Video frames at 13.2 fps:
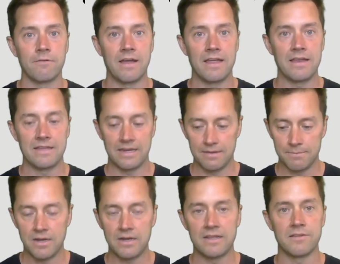right? Getting
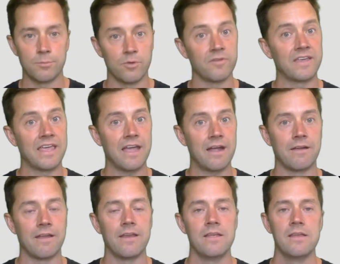money is more of a carrot.